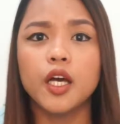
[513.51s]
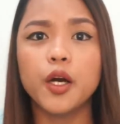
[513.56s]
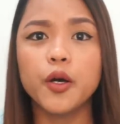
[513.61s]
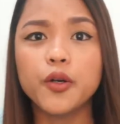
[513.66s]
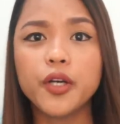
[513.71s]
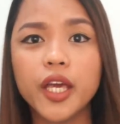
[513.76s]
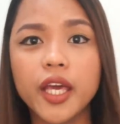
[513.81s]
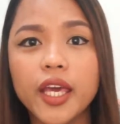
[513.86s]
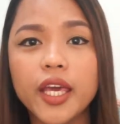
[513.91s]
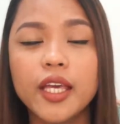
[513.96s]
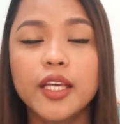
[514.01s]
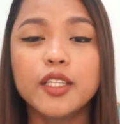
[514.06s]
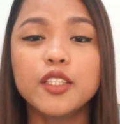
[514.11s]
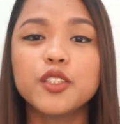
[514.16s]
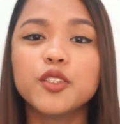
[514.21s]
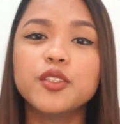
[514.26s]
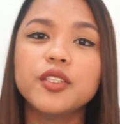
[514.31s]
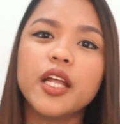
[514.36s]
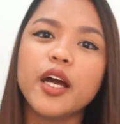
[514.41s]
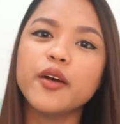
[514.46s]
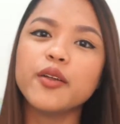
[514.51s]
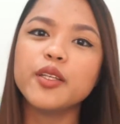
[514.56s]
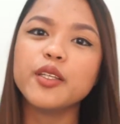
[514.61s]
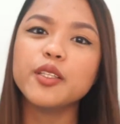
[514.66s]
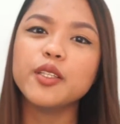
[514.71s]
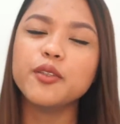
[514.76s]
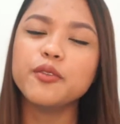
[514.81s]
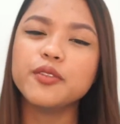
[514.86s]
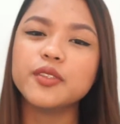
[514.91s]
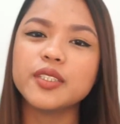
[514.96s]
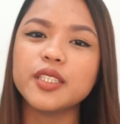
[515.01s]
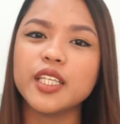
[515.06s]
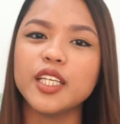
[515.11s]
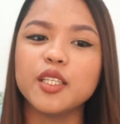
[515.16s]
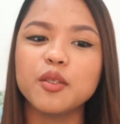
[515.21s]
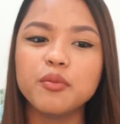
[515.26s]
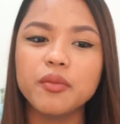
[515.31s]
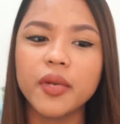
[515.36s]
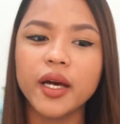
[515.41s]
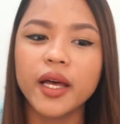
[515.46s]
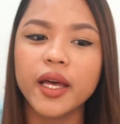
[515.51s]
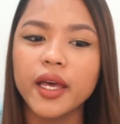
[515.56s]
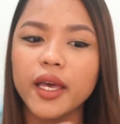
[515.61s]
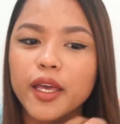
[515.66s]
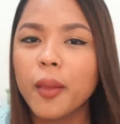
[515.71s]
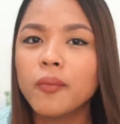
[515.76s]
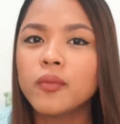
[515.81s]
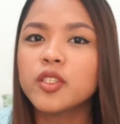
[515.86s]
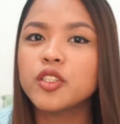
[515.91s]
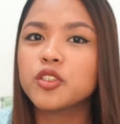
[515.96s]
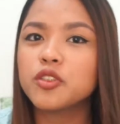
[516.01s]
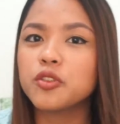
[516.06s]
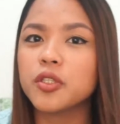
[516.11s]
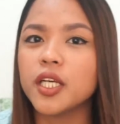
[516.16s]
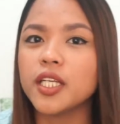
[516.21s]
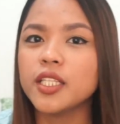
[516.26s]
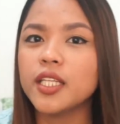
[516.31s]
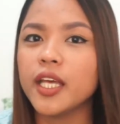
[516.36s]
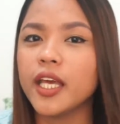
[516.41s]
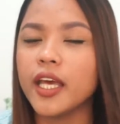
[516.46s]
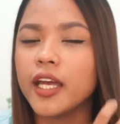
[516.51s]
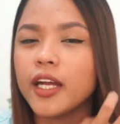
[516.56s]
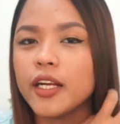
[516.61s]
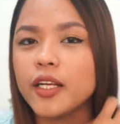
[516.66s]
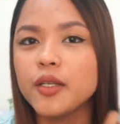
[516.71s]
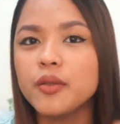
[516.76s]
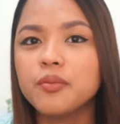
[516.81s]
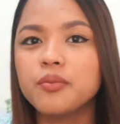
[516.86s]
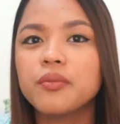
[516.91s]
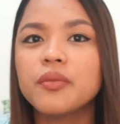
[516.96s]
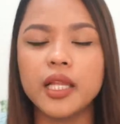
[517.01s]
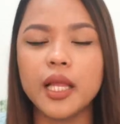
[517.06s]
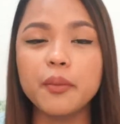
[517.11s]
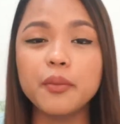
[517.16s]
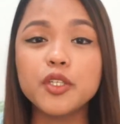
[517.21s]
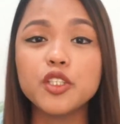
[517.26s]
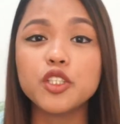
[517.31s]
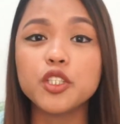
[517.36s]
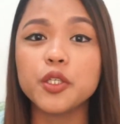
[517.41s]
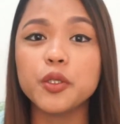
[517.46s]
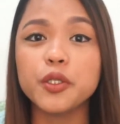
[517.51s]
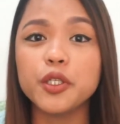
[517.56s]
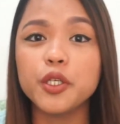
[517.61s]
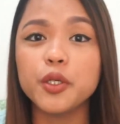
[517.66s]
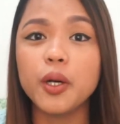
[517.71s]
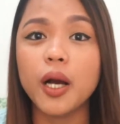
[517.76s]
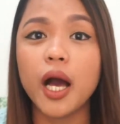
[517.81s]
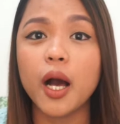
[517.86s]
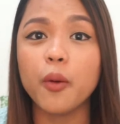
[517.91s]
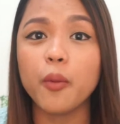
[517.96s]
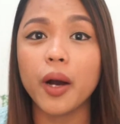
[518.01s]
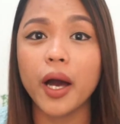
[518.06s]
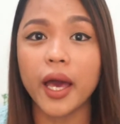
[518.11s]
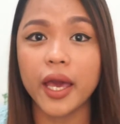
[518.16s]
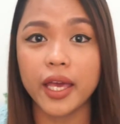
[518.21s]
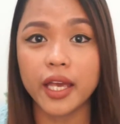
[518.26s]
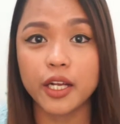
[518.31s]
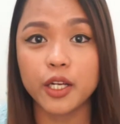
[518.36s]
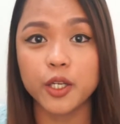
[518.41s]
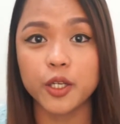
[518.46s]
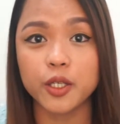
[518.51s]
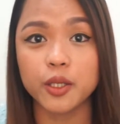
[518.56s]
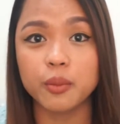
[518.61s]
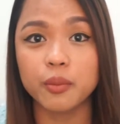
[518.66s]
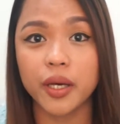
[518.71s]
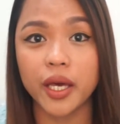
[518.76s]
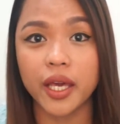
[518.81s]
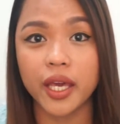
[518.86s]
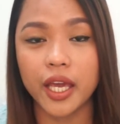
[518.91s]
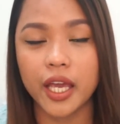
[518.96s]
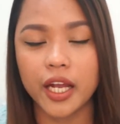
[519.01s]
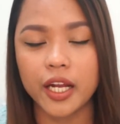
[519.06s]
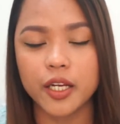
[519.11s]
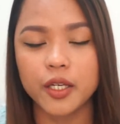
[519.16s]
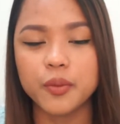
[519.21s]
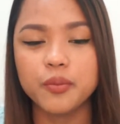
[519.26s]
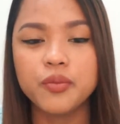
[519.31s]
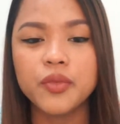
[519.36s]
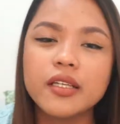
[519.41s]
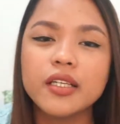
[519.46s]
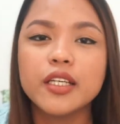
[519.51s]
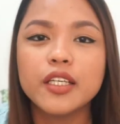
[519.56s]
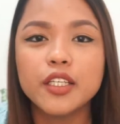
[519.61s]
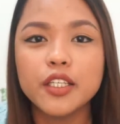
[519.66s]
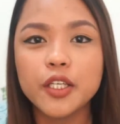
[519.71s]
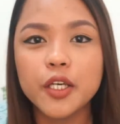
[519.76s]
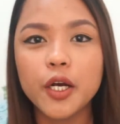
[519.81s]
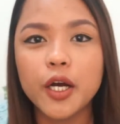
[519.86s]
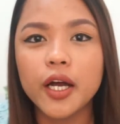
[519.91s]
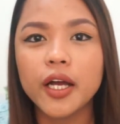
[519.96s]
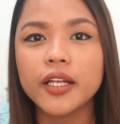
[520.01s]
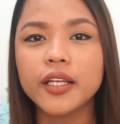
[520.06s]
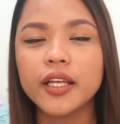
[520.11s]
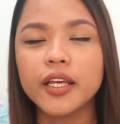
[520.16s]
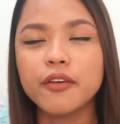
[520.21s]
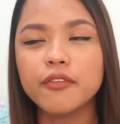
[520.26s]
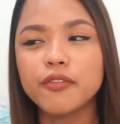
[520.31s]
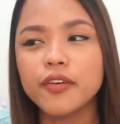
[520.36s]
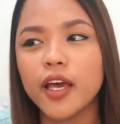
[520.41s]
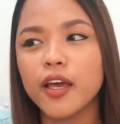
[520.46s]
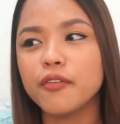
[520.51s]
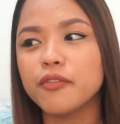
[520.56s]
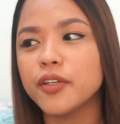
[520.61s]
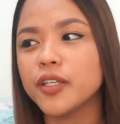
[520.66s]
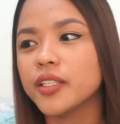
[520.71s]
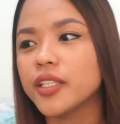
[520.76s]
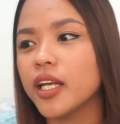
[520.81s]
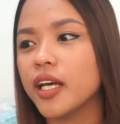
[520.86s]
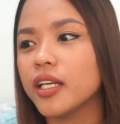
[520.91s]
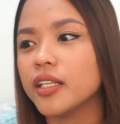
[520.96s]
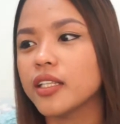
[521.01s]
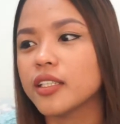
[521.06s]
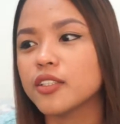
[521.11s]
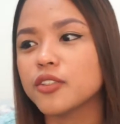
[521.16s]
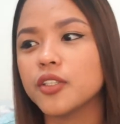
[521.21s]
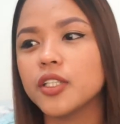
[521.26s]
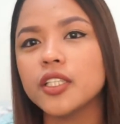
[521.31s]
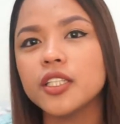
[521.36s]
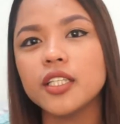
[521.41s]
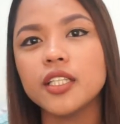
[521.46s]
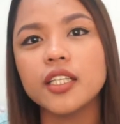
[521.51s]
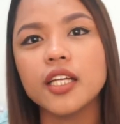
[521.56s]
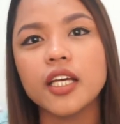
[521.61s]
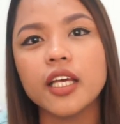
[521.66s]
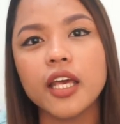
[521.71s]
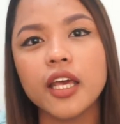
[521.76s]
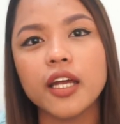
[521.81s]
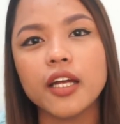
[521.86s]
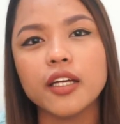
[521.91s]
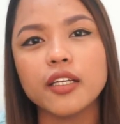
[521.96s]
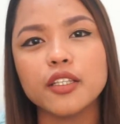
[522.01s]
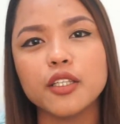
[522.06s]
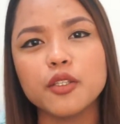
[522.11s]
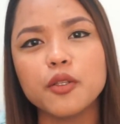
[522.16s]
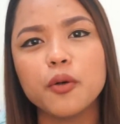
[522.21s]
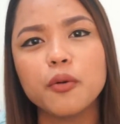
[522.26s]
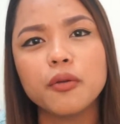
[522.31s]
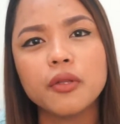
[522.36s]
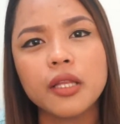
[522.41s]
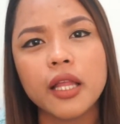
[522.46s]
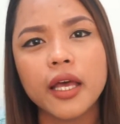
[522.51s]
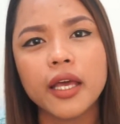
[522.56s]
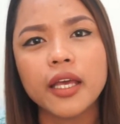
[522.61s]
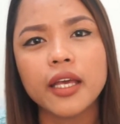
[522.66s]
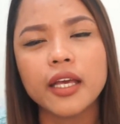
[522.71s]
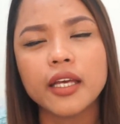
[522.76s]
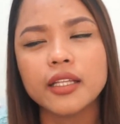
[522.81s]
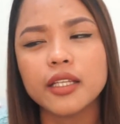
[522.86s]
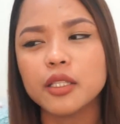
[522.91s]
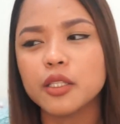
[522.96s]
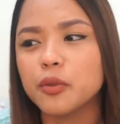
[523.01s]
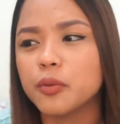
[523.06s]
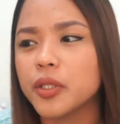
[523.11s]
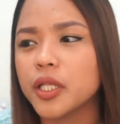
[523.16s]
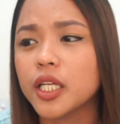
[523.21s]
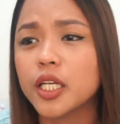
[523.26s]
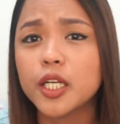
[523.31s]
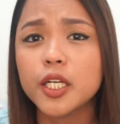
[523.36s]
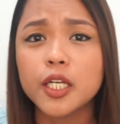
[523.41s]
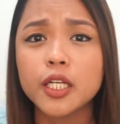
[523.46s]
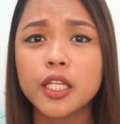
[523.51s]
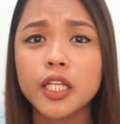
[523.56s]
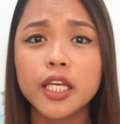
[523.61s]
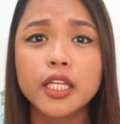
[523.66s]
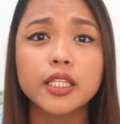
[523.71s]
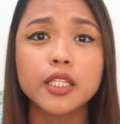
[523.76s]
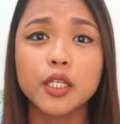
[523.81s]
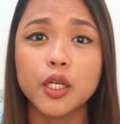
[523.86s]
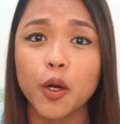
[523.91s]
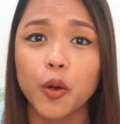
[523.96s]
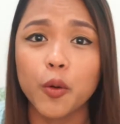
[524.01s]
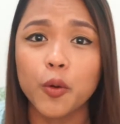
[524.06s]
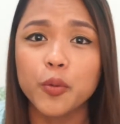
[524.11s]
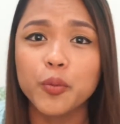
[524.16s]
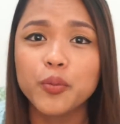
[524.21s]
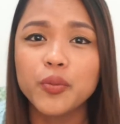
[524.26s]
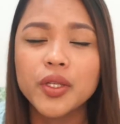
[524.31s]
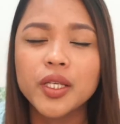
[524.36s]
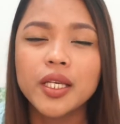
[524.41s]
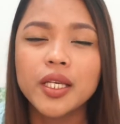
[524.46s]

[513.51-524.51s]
Okay, so now that you've seen my straight hair, let me show you how I curl my hair. Yun, if ever na nag-straight ka ng hair and you don't like it and you wanna curl it, go.